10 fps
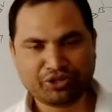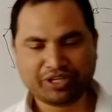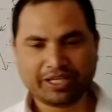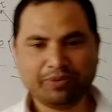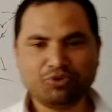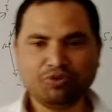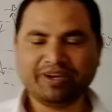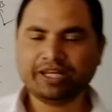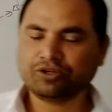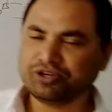to give you
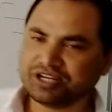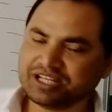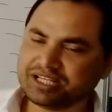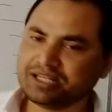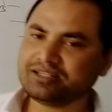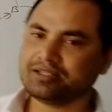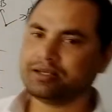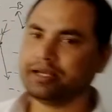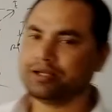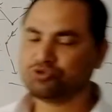very good reasons,
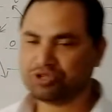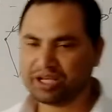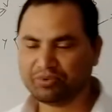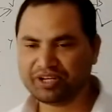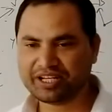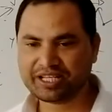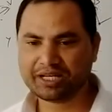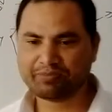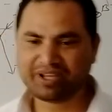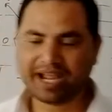suitable
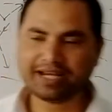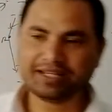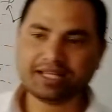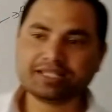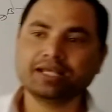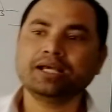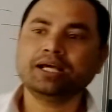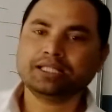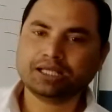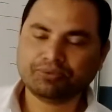reason behind this.
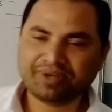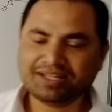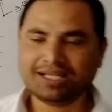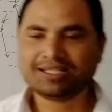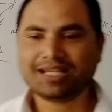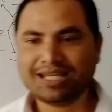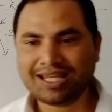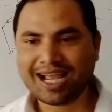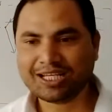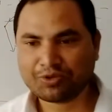When the
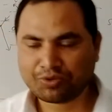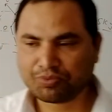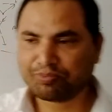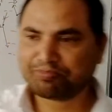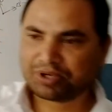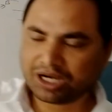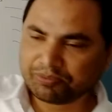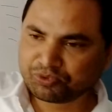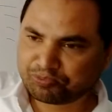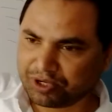sunlight
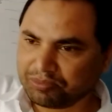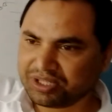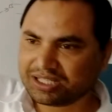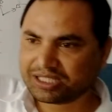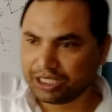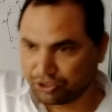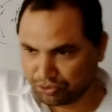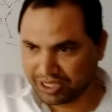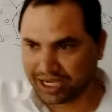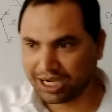comes from the sun to
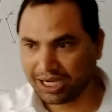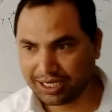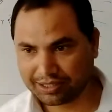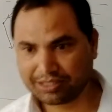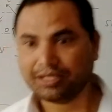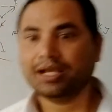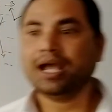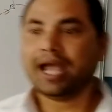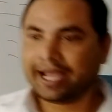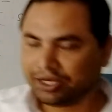the earth,
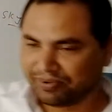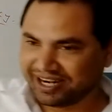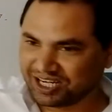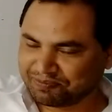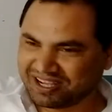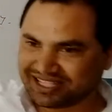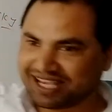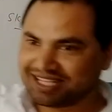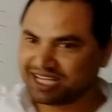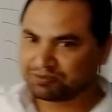and when it
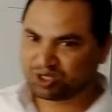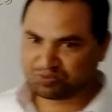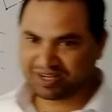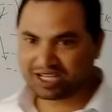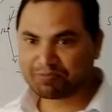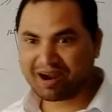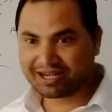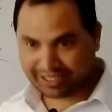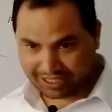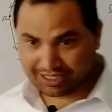faces the atmospheric
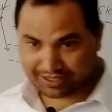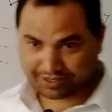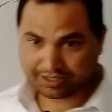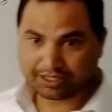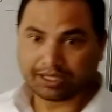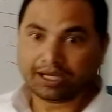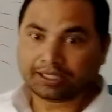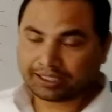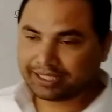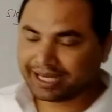particles,
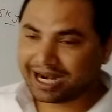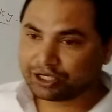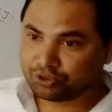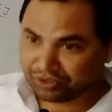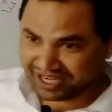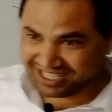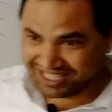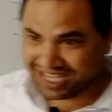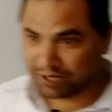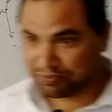there are two
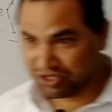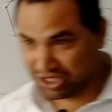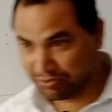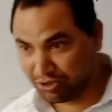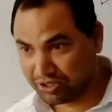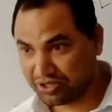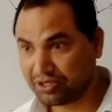cases are possible.